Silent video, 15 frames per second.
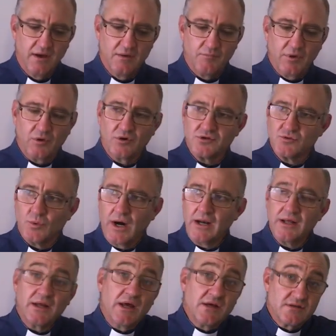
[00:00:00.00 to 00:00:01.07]
because while
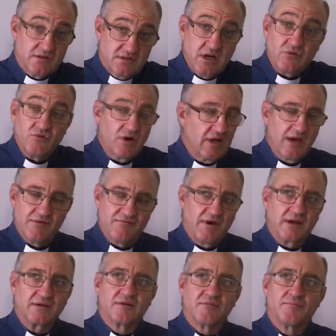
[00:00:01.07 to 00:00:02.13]
it is generally
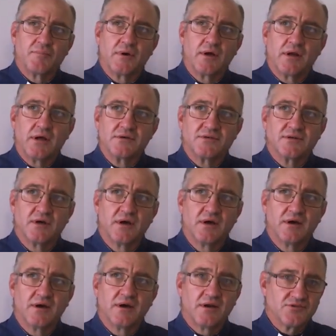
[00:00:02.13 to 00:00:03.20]
effective, it
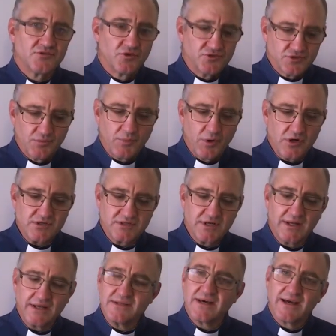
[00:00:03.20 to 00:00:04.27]
is also
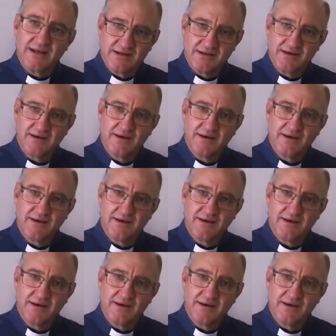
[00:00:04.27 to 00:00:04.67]
personally tailored.